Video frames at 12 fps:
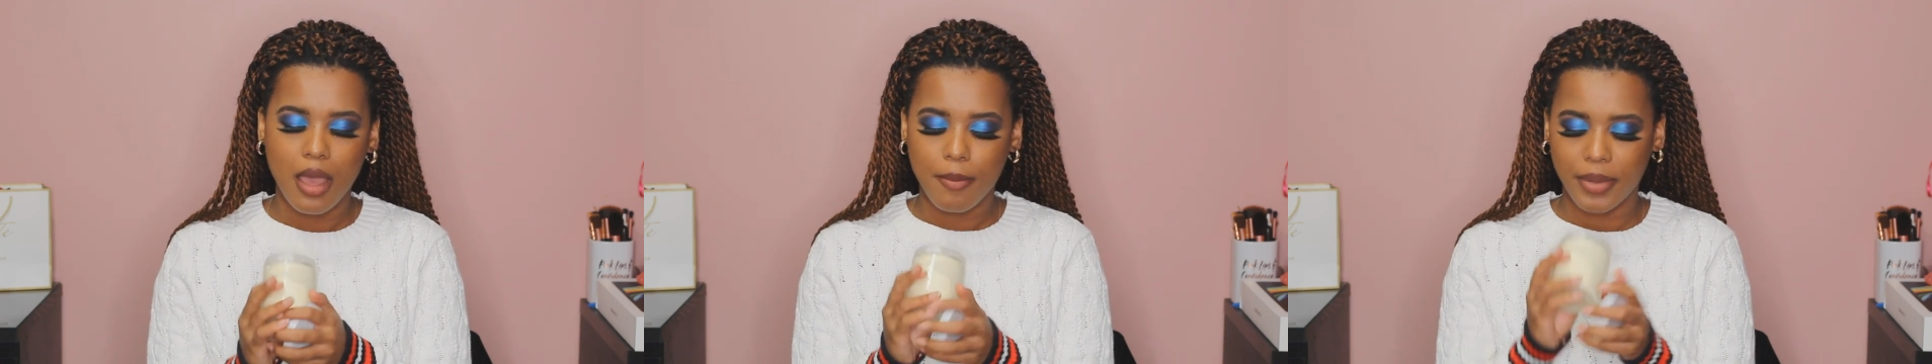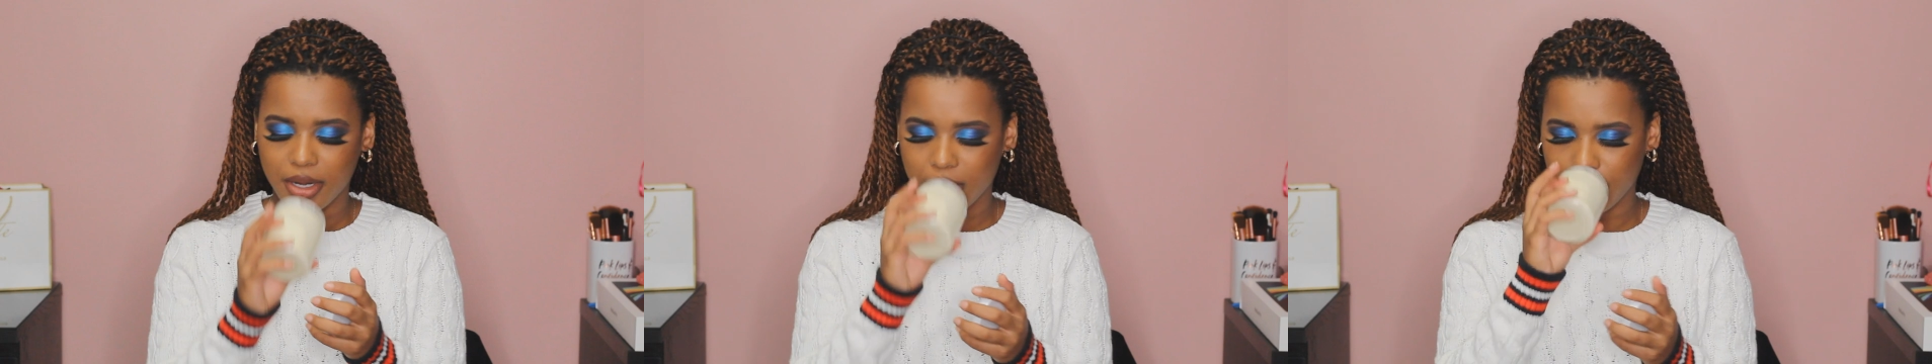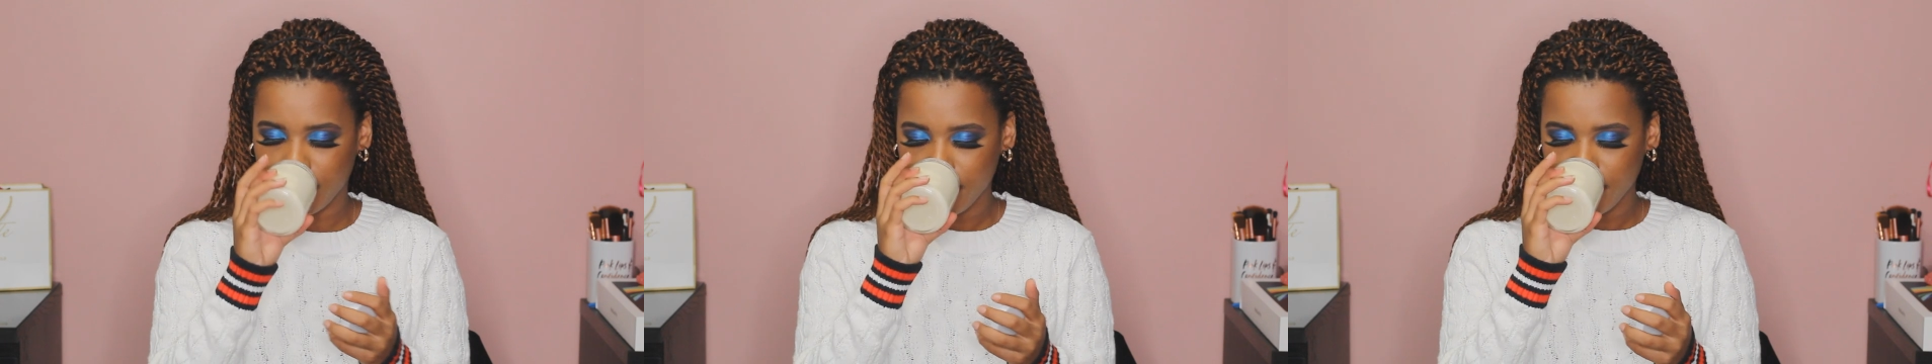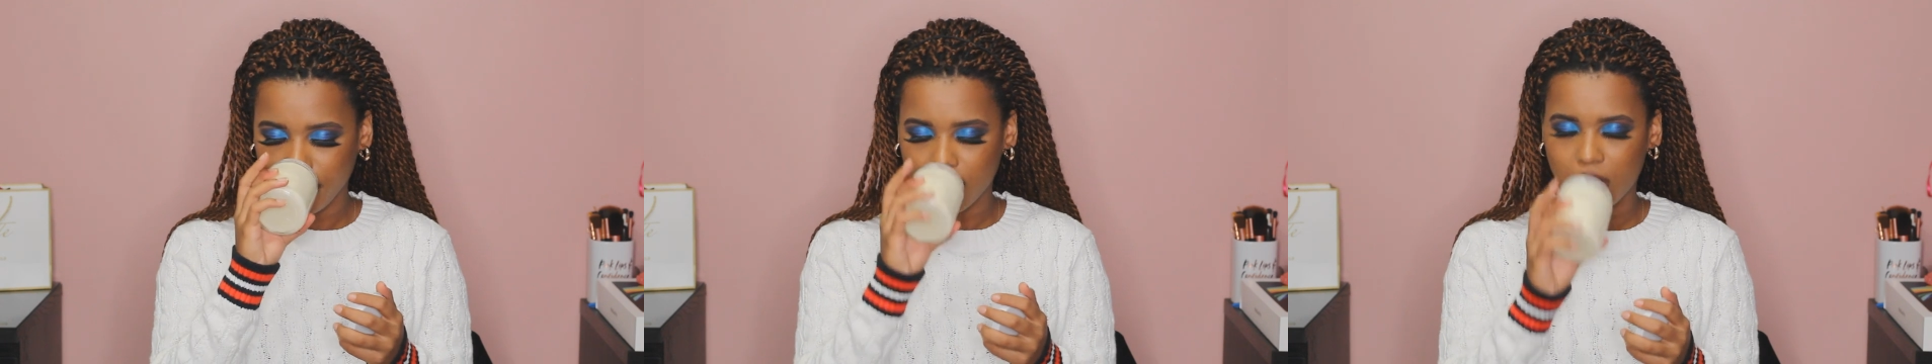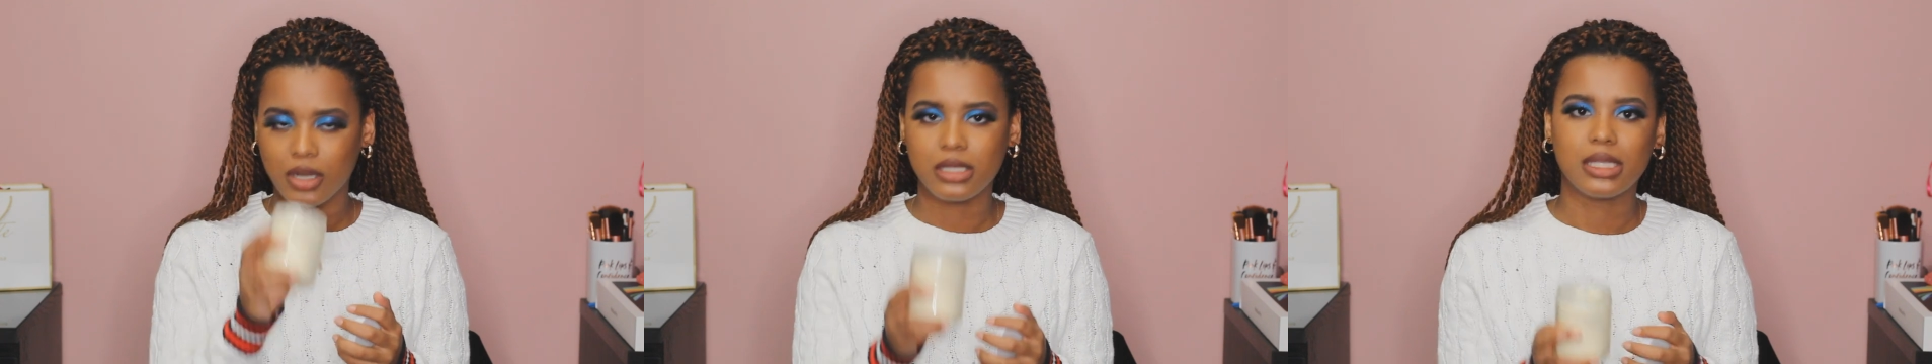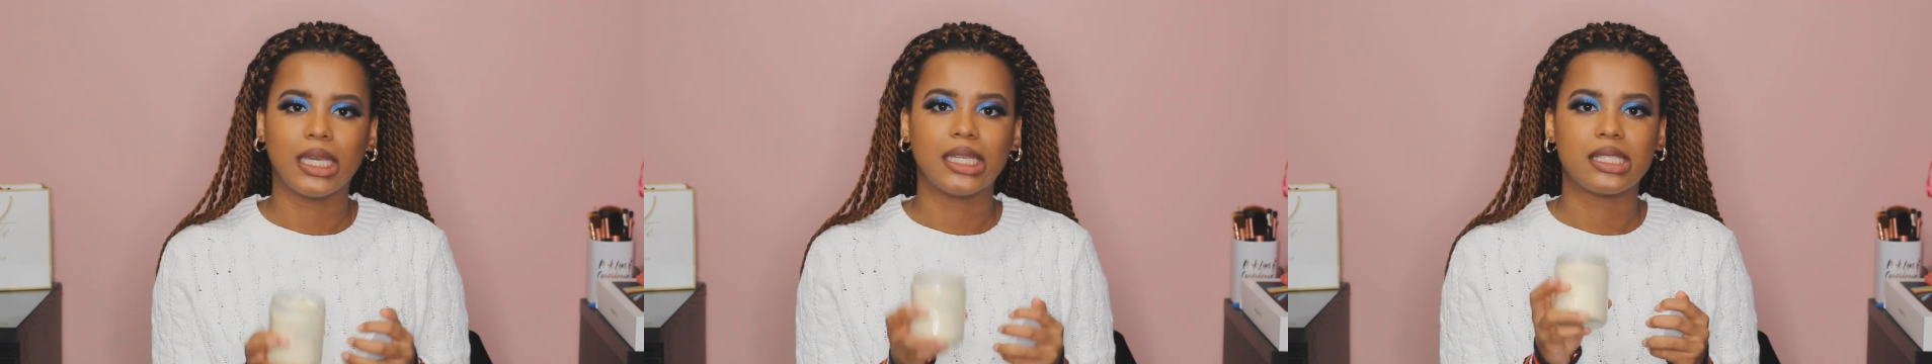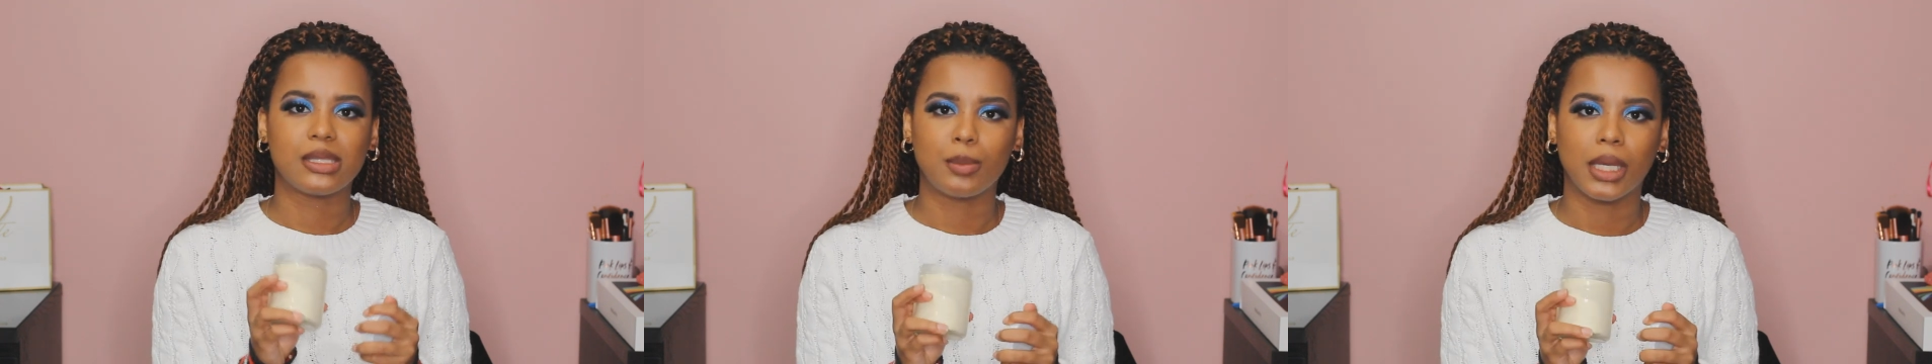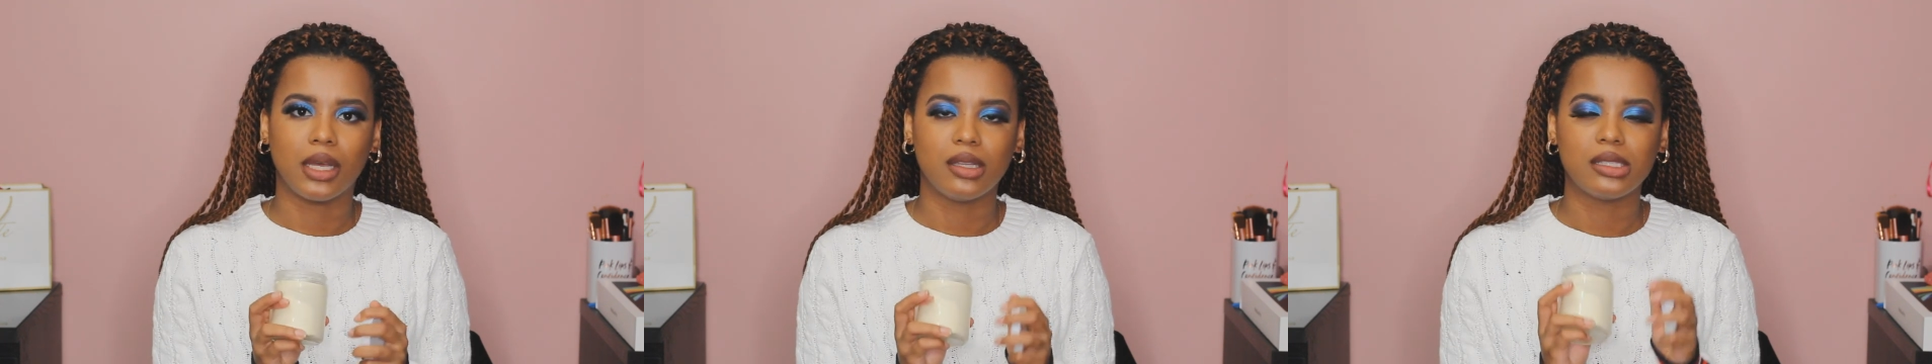but honestly, it
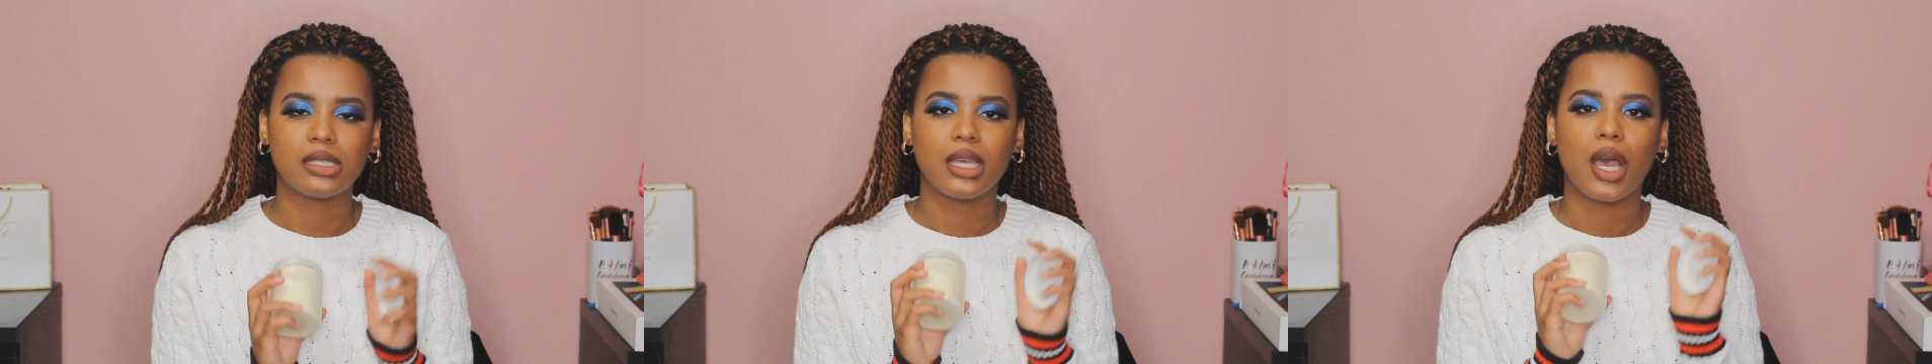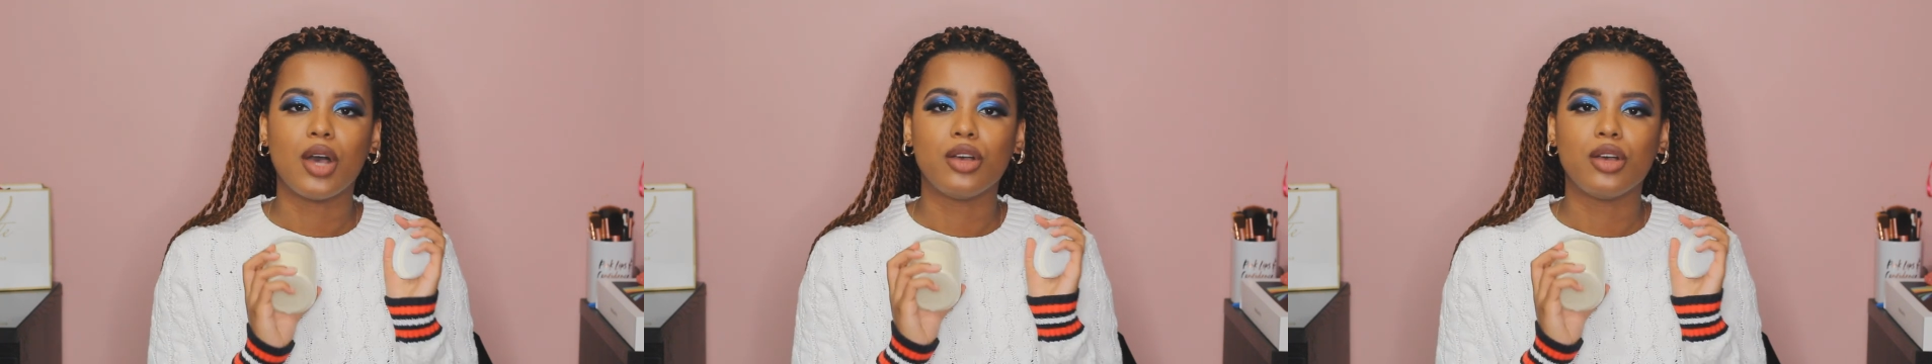smells